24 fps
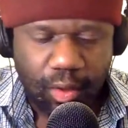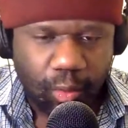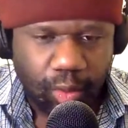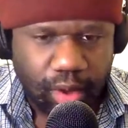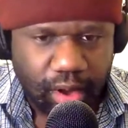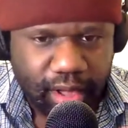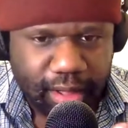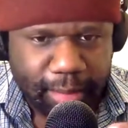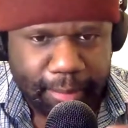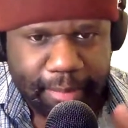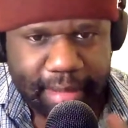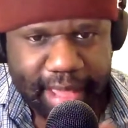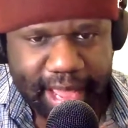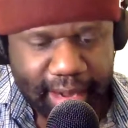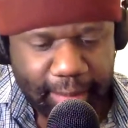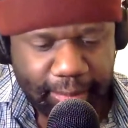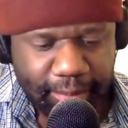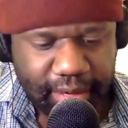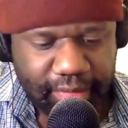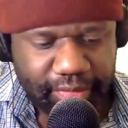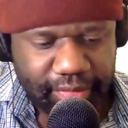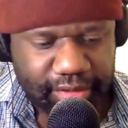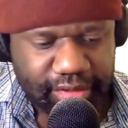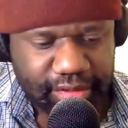Welcome back,
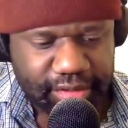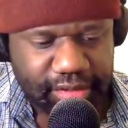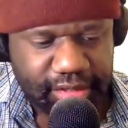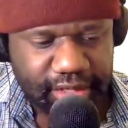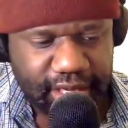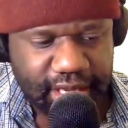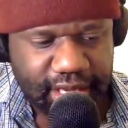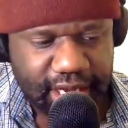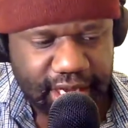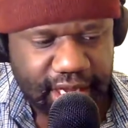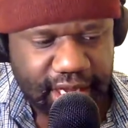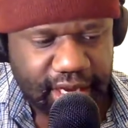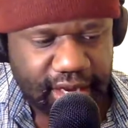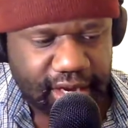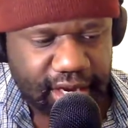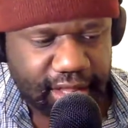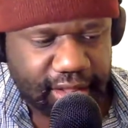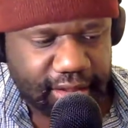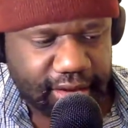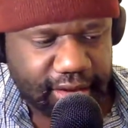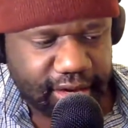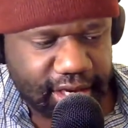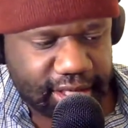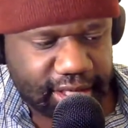brothers, to yet
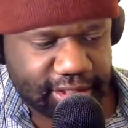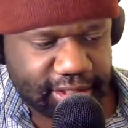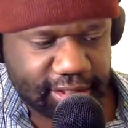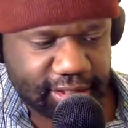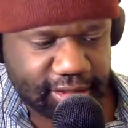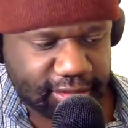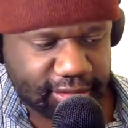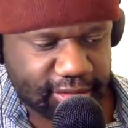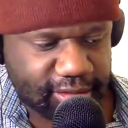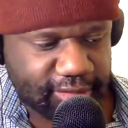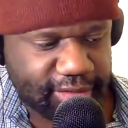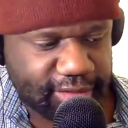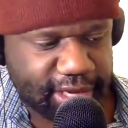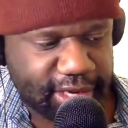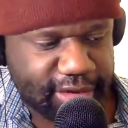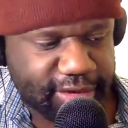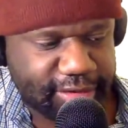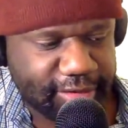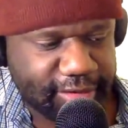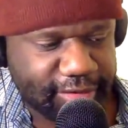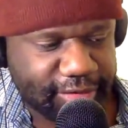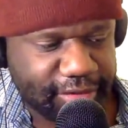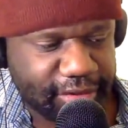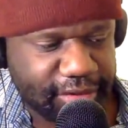another exclusive
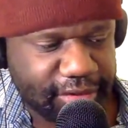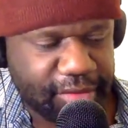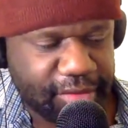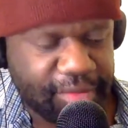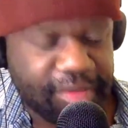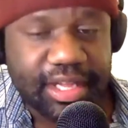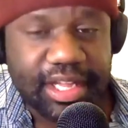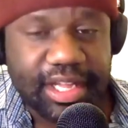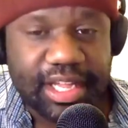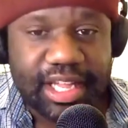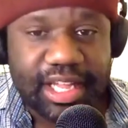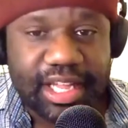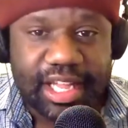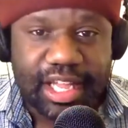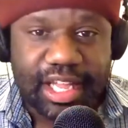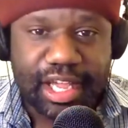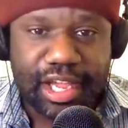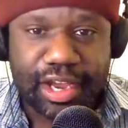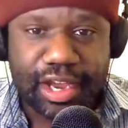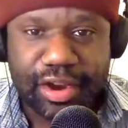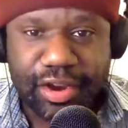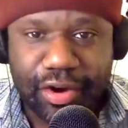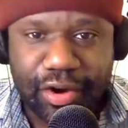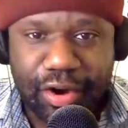interview
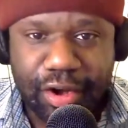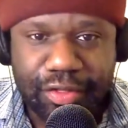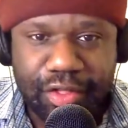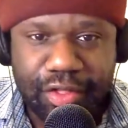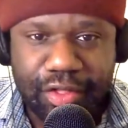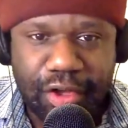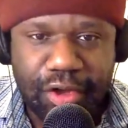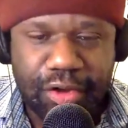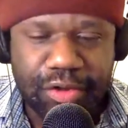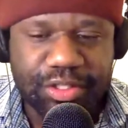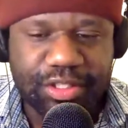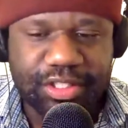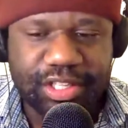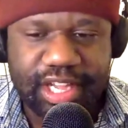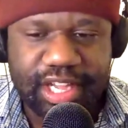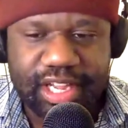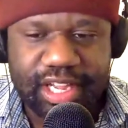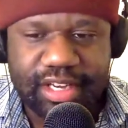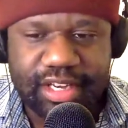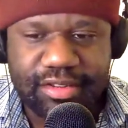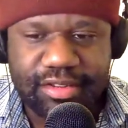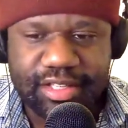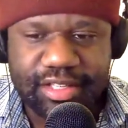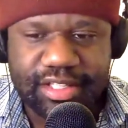here on the
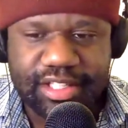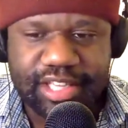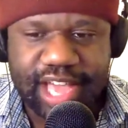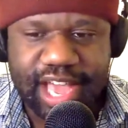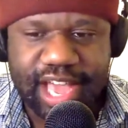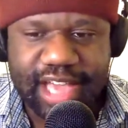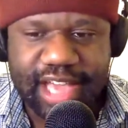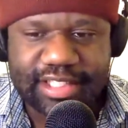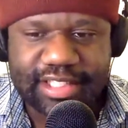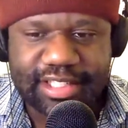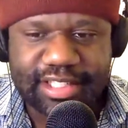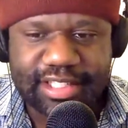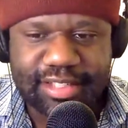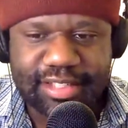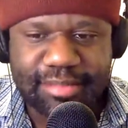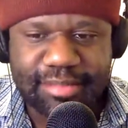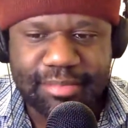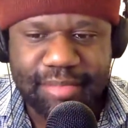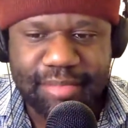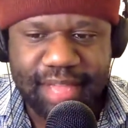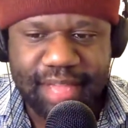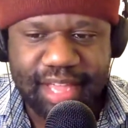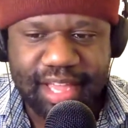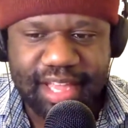Oshay Duke Jackson
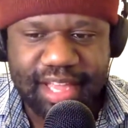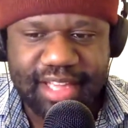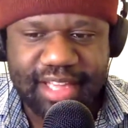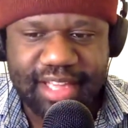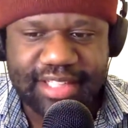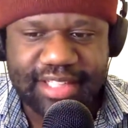main